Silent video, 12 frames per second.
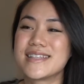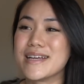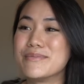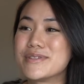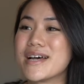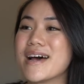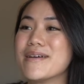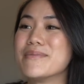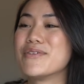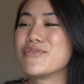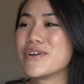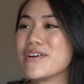same
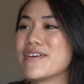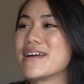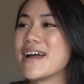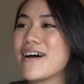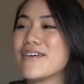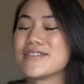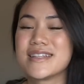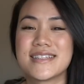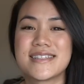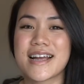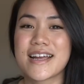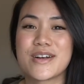time figuring out the
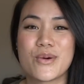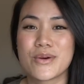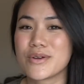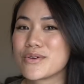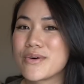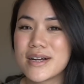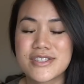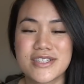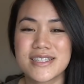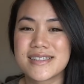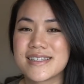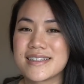second ordered
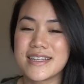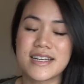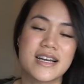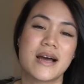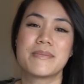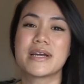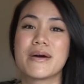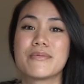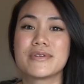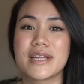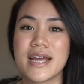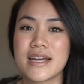questions and then coming up
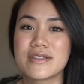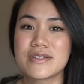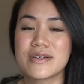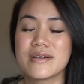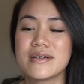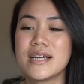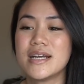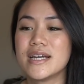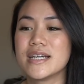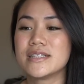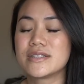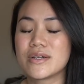with the answer.
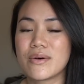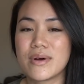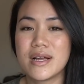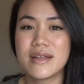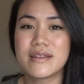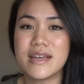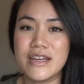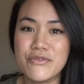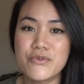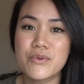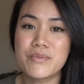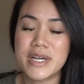And so the
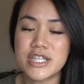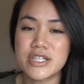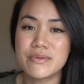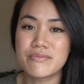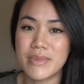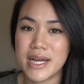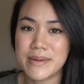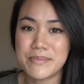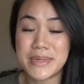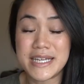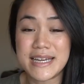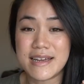information might
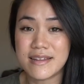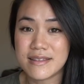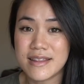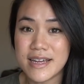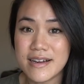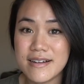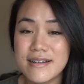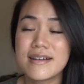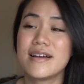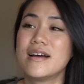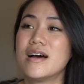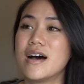be in there,
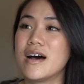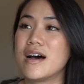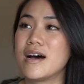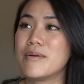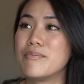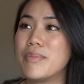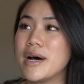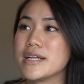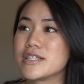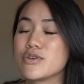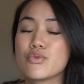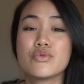uh,
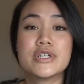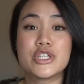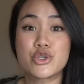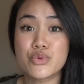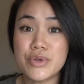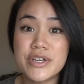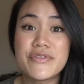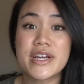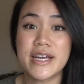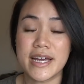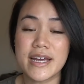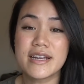but
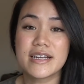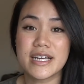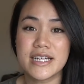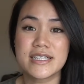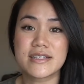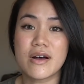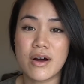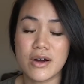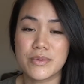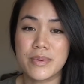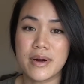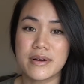retrieving it is the
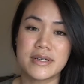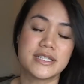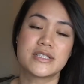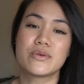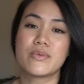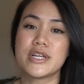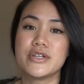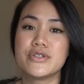hard part. And so when you